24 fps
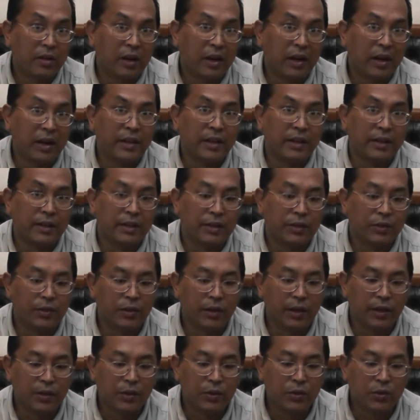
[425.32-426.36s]
honey. You
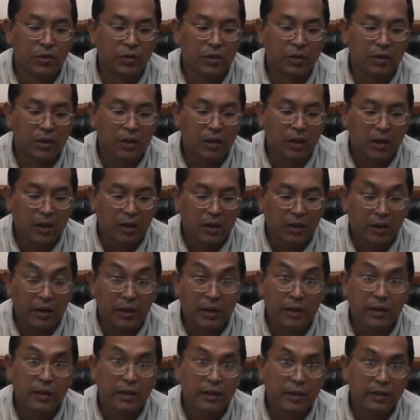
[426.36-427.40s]
can use
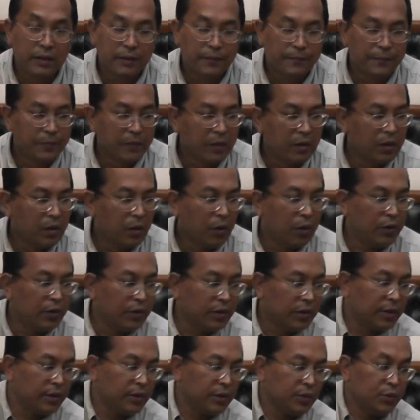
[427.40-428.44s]
honey or you
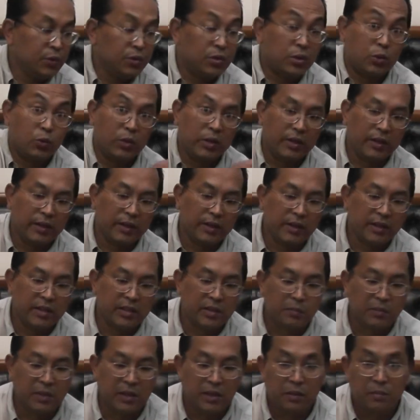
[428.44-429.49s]
can use sweet
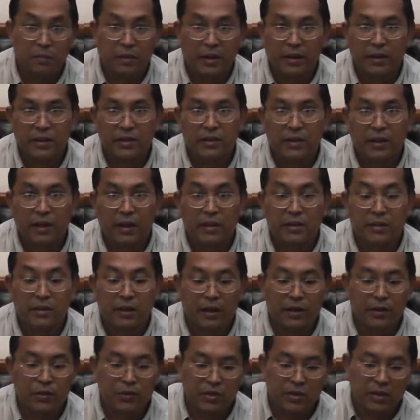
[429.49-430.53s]
condensed milk, but in this case
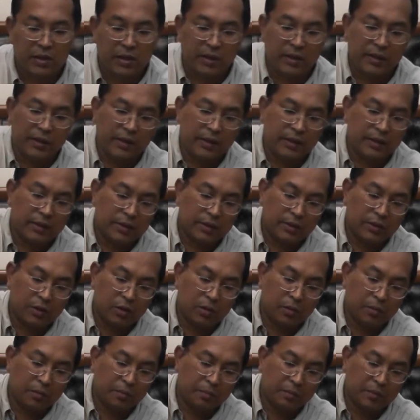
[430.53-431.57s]
I use honey.
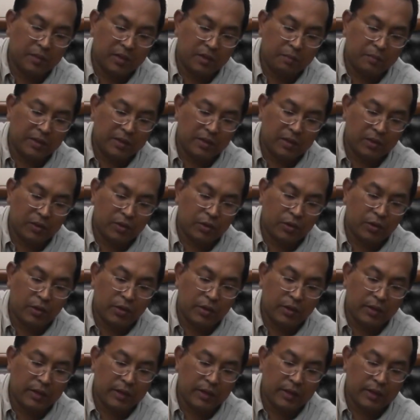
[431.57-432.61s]
So just mix it
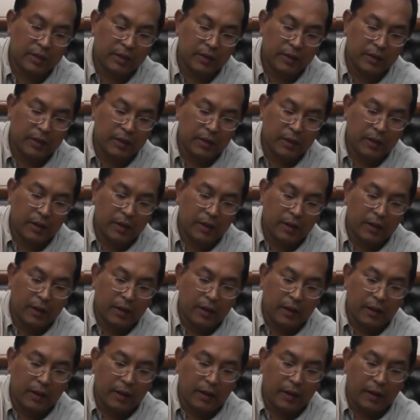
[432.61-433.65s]
thoroughly
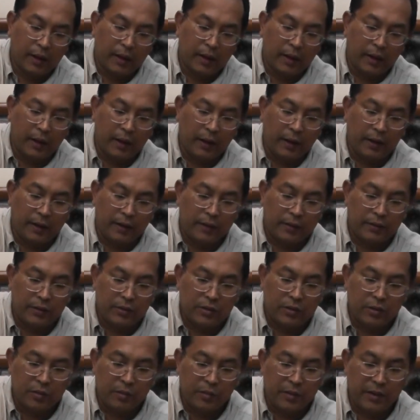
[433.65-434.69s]
and it
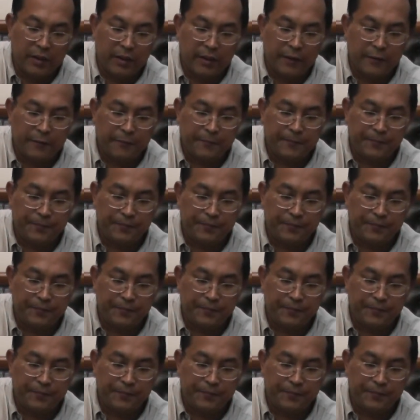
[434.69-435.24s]
should be done.